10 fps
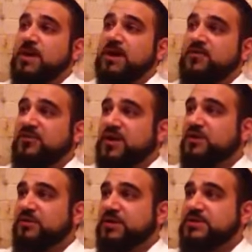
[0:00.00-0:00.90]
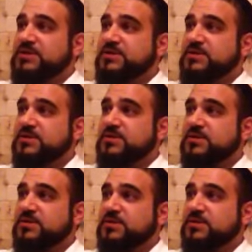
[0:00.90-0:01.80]
amount of ignorance
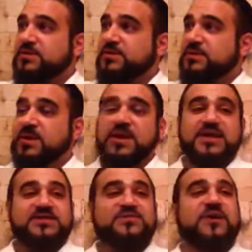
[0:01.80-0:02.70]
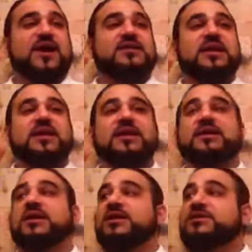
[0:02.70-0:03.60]
is
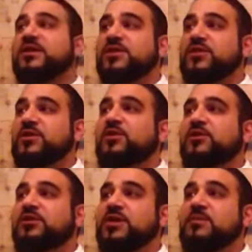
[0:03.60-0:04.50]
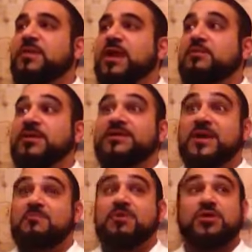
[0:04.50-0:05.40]
violating the third commandment.
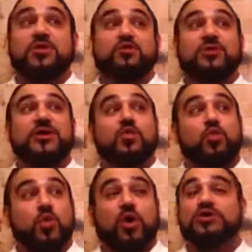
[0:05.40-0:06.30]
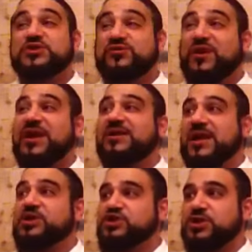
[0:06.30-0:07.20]
Number three worst
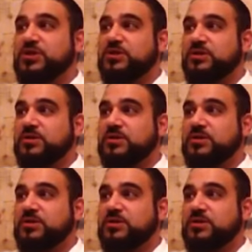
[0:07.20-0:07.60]
violation